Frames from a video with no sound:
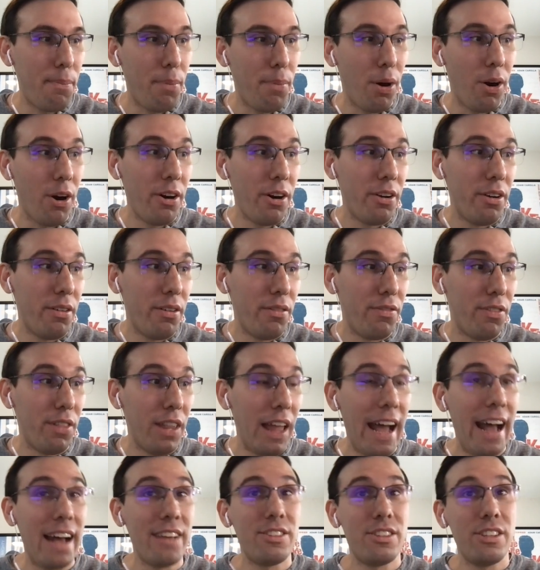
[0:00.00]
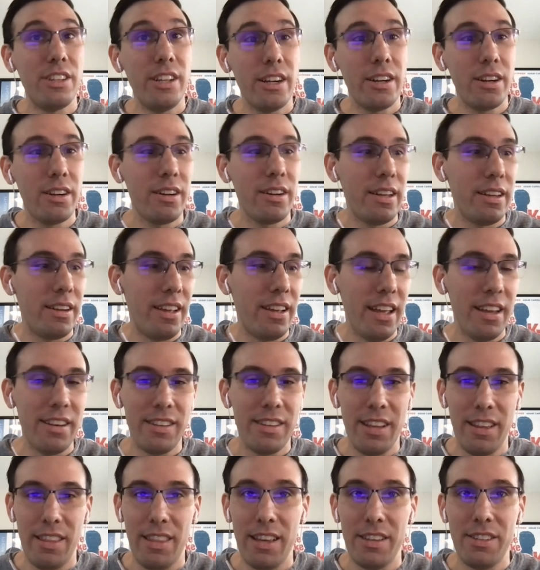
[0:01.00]
part of last year and
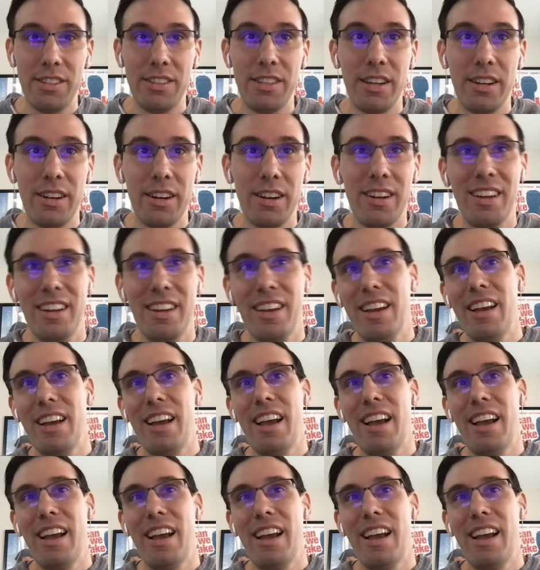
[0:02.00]
into this year.